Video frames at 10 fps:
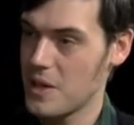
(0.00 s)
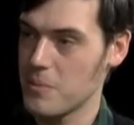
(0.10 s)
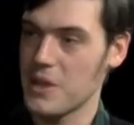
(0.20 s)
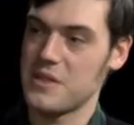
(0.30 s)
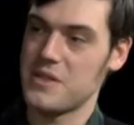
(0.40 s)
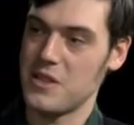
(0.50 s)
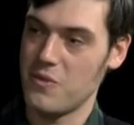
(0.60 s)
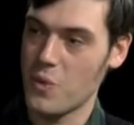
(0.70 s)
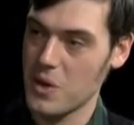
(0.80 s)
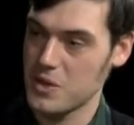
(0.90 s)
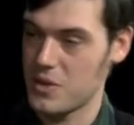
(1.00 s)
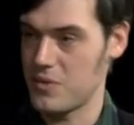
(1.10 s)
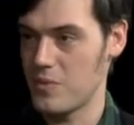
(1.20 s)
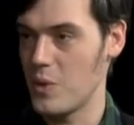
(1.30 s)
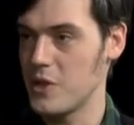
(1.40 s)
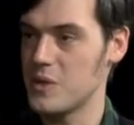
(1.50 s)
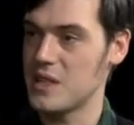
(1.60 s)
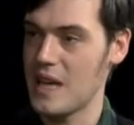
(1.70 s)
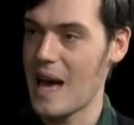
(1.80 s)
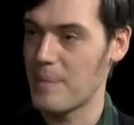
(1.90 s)
places that you've worked or what you
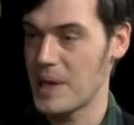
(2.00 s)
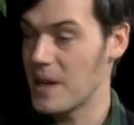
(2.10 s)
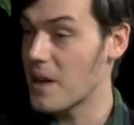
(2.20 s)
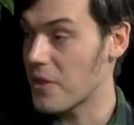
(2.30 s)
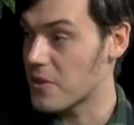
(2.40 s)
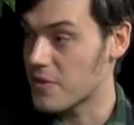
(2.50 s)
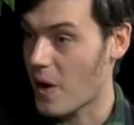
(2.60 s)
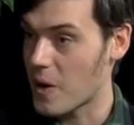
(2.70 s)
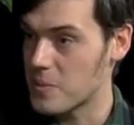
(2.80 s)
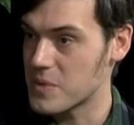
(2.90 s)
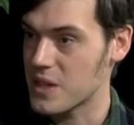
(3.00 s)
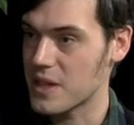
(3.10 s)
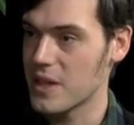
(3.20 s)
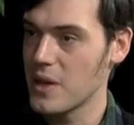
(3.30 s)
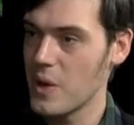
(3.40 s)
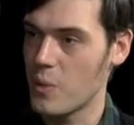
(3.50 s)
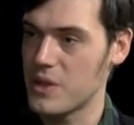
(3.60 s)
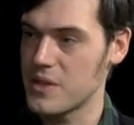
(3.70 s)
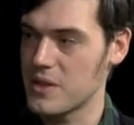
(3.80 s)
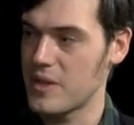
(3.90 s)
see happening at other farms? Like, what
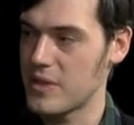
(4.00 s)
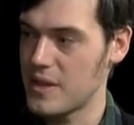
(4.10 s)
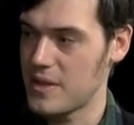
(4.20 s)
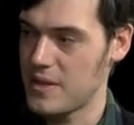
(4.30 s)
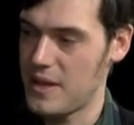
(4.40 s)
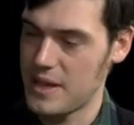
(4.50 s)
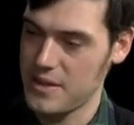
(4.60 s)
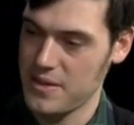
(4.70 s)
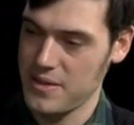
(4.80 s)
is it that that